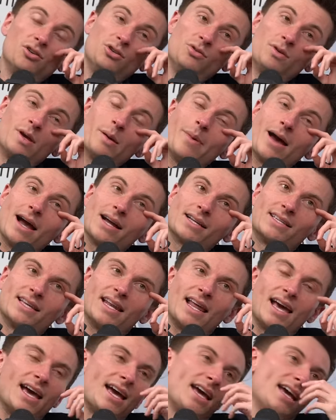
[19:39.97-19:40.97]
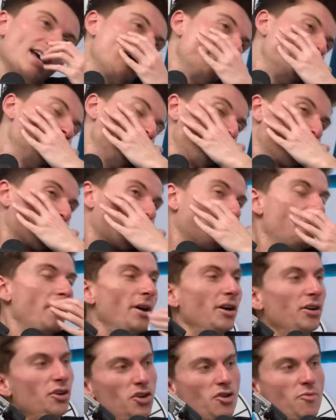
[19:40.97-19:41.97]
you get back today, and then they're gonna
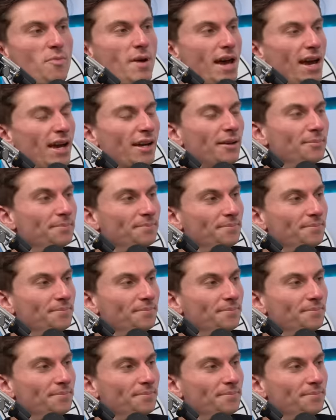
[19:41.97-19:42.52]
mail you your bag.